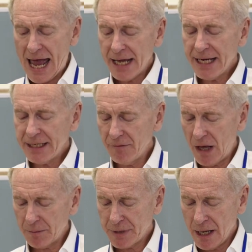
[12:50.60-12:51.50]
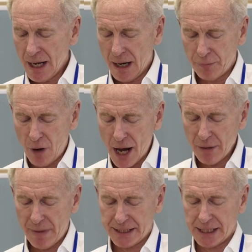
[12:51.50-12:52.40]
He developed a broader
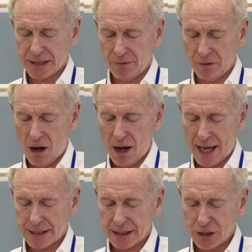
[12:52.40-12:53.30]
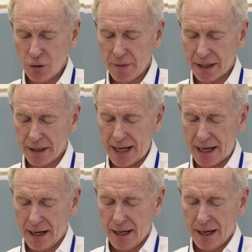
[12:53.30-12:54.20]
basis for law as assuming
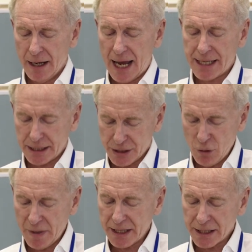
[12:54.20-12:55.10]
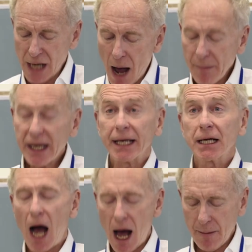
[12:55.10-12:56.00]
the dominant
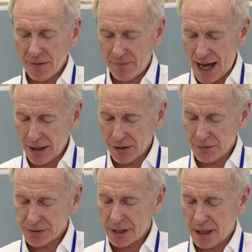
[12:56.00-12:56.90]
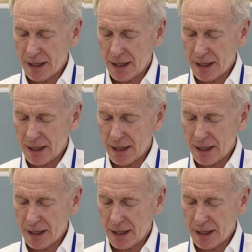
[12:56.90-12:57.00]
common values